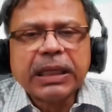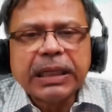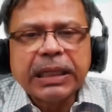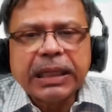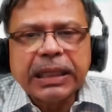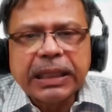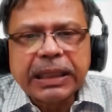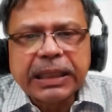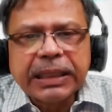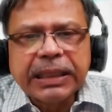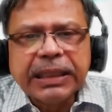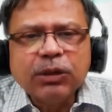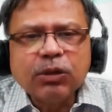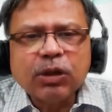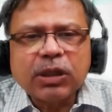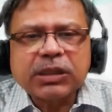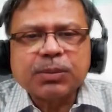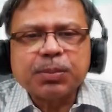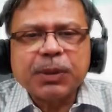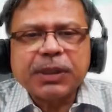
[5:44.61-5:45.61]
Learn to
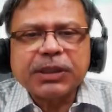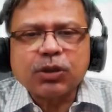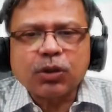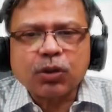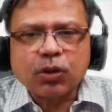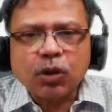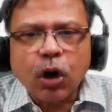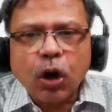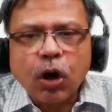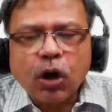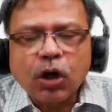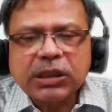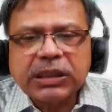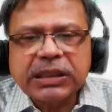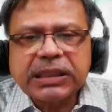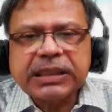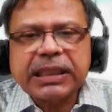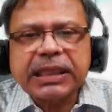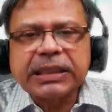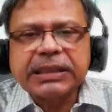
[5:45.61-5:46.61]
express your
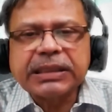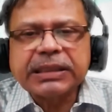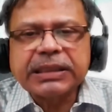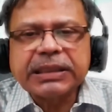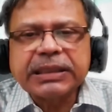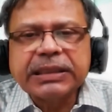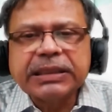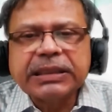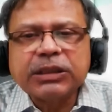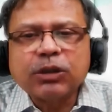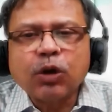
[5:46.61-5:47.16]
thoughts, concerns,